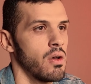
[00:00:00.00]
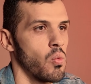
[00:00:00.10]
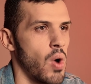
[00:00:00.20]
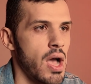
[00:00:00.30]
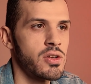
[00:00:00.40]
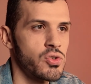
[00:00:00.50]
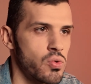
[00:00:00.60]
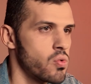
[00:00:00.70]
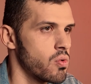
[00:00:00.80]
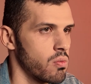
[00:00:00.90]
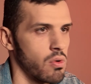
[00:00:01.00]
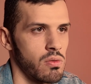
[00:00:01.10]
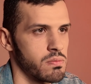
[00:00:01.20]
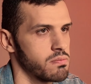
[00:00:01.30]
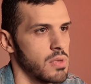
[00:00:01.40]
1, 2,
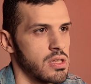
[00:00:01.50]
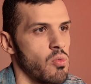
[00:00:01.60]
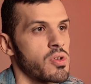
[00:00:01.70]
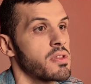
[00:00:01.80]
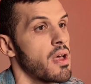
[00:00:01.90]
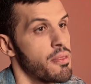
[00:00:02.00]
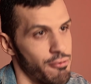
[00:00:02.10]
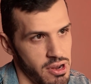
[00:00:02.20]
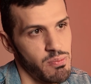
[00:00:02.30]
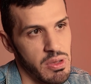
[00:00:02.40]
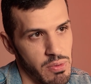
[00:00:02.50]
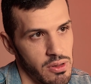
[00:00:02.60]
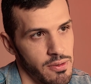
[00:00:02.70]
or at most 3 people.